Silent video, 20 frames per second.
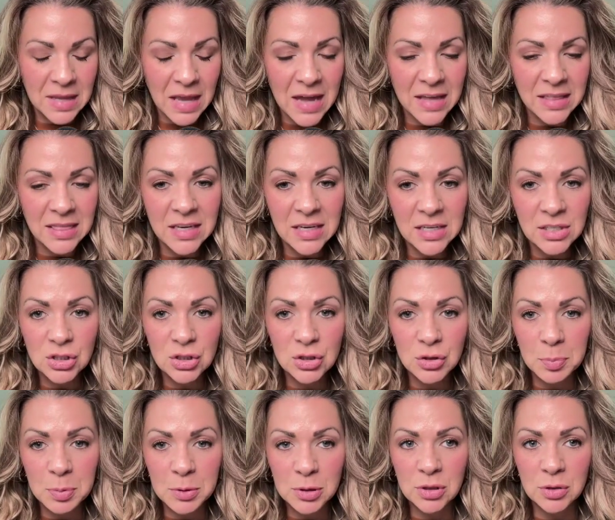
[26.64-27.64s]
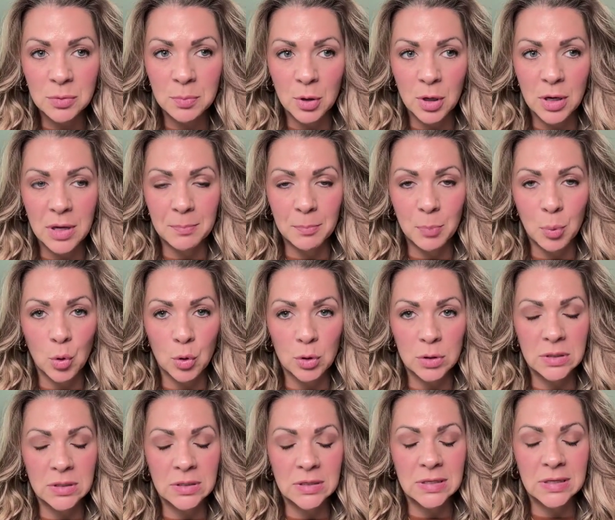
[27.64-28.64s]
I think it's super, super
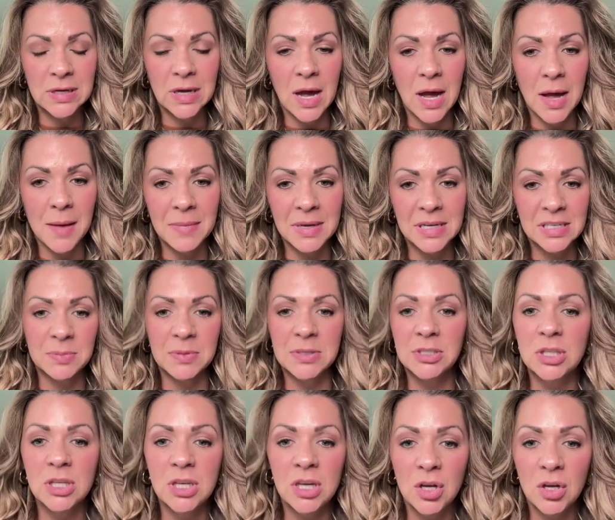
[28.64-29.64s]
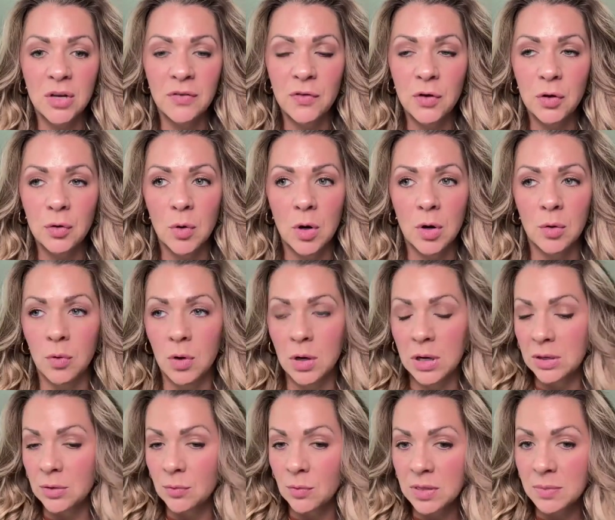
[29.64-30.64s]
important, especially if you are
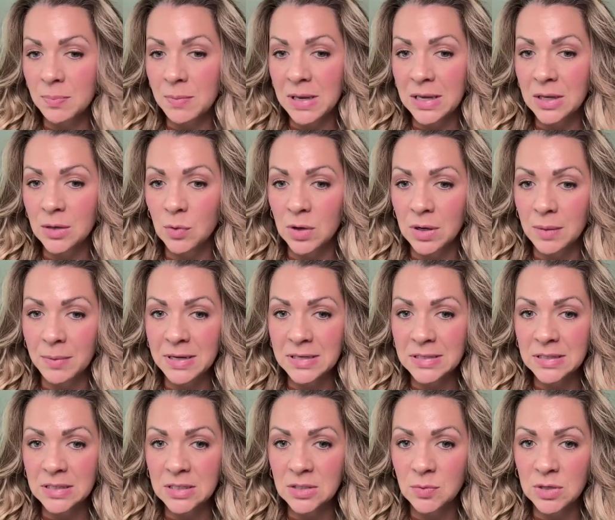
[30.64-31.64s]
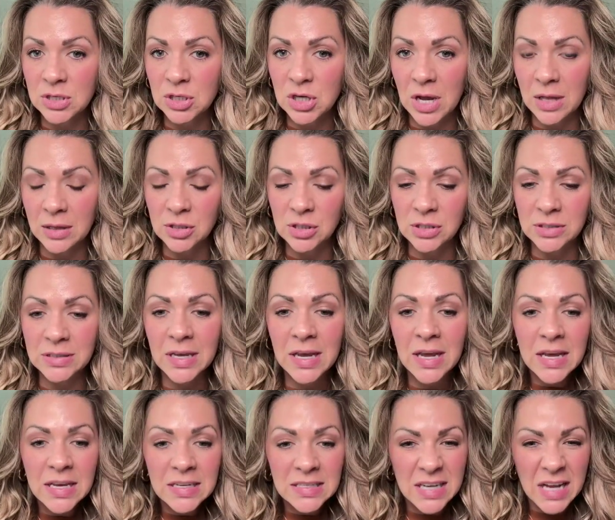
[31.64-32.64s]
working with me in one of my 6 week challenges,
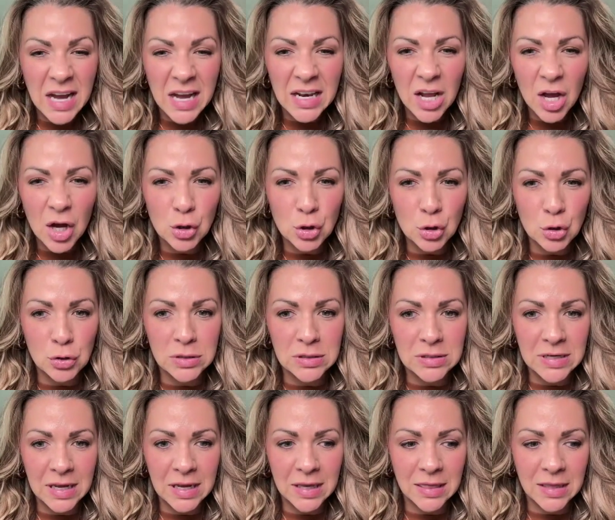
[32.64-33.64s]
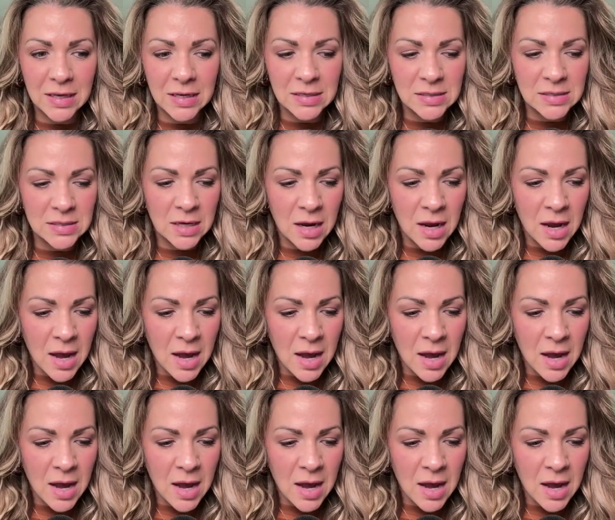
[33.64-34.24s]
to kind of understand this.